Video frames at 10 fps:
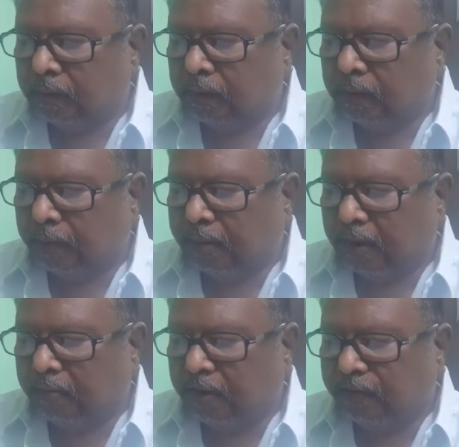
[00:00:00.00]
The
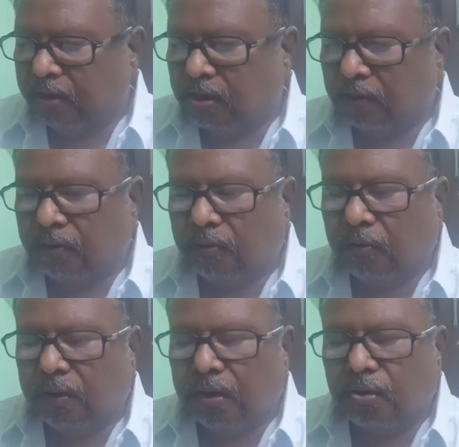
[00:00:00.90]
primary function of the
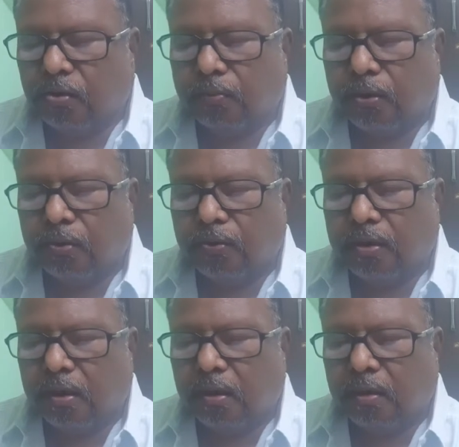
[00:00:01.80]
ovary is to produce
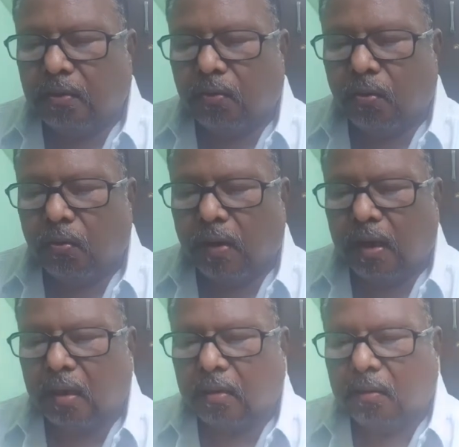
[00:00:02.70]
the
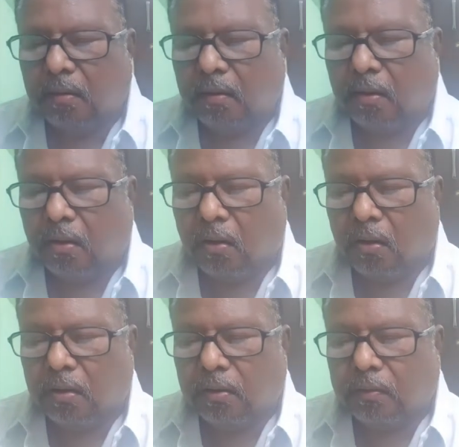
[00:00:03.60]
ova,
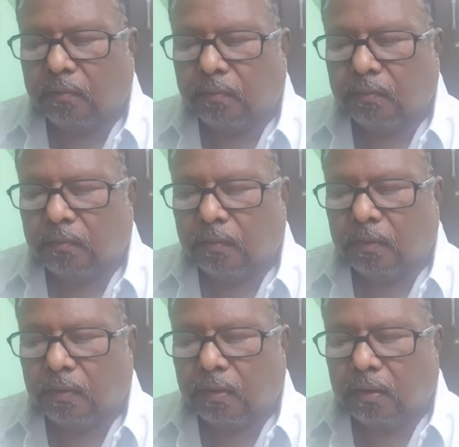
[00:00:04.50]
or
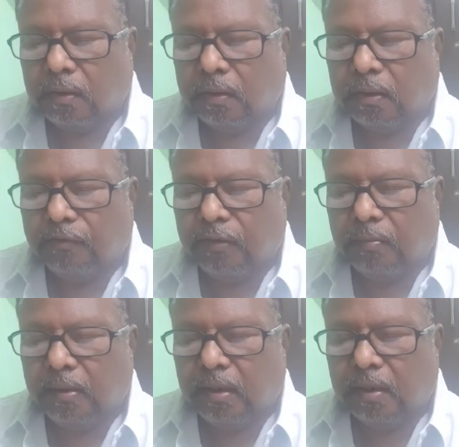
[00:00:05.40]
the
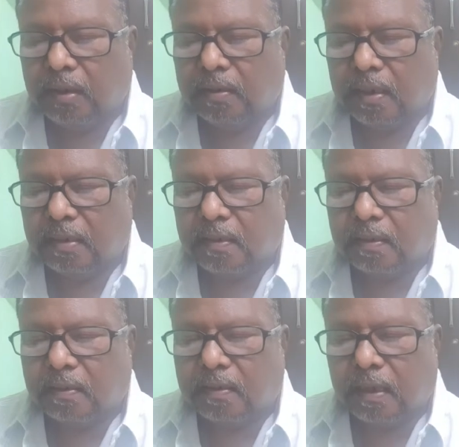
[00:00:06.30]
female sex
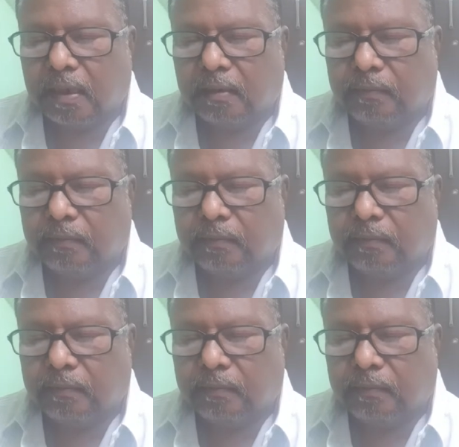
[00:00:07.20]
cell